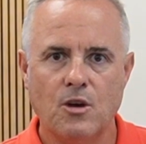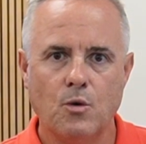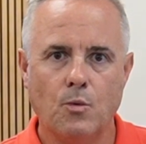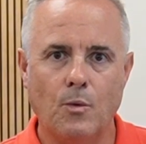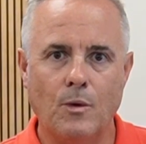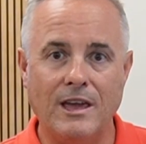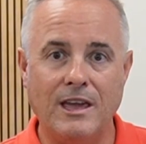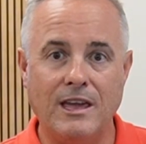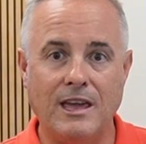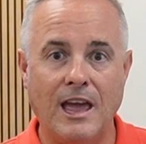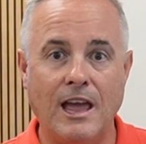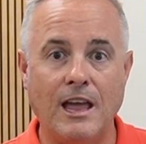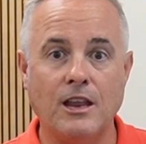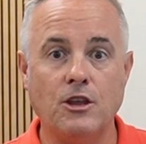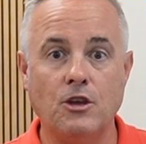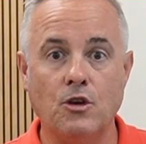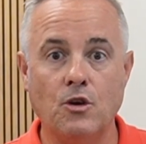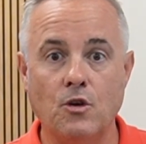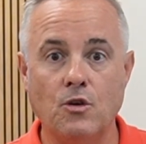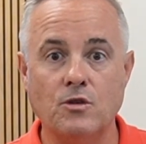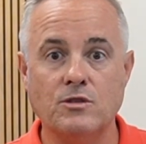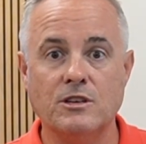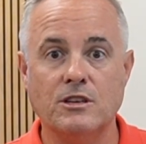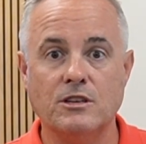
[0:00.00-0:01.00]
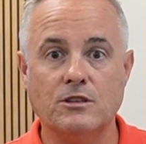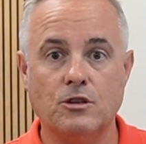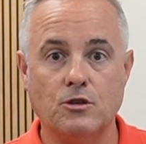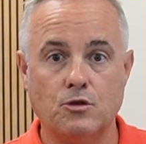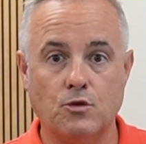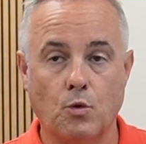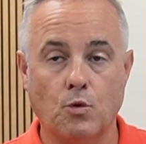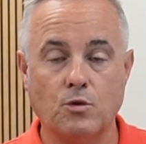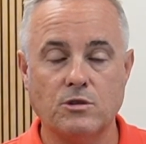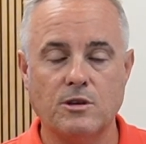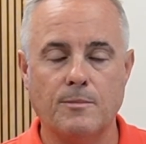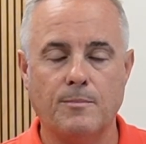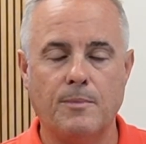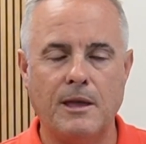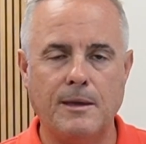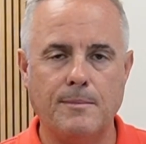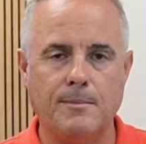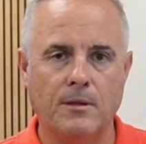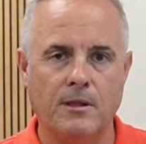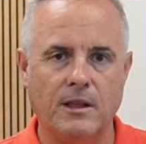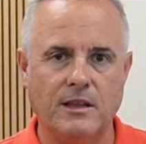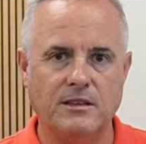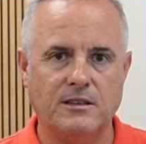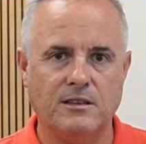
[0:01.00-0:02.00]
We can use it to talk to
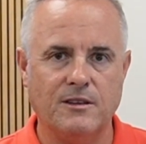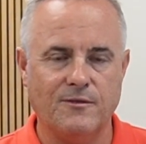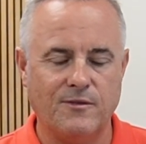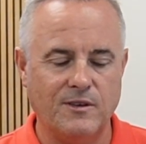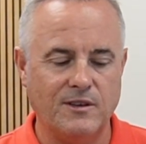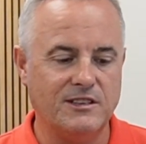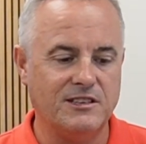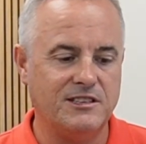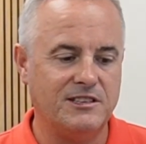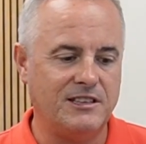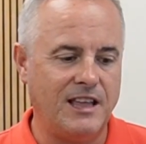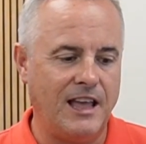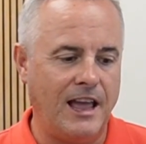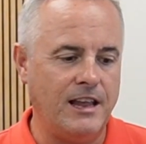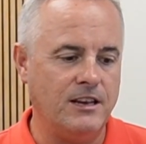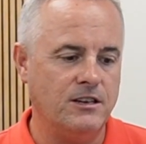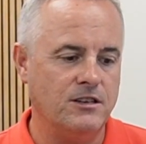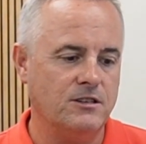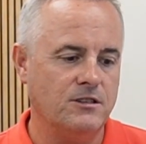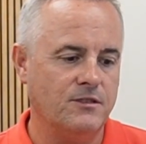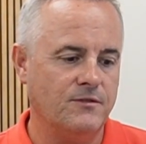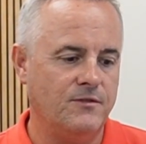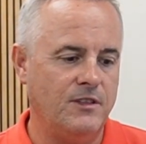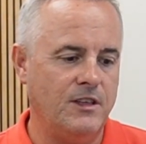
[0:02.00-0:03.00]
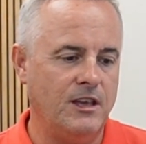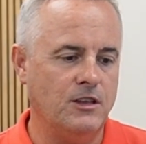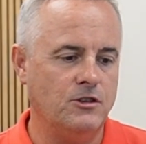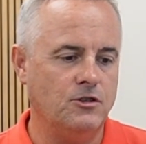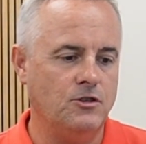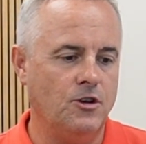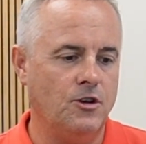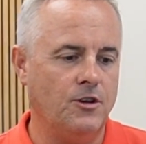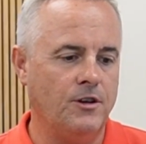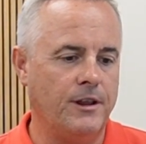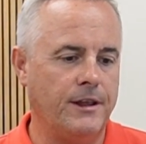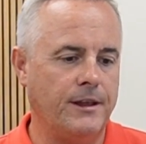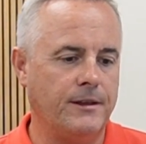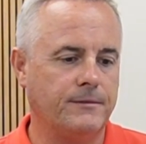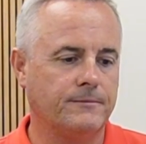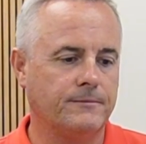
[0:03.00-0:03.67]
people at different stages of their journey.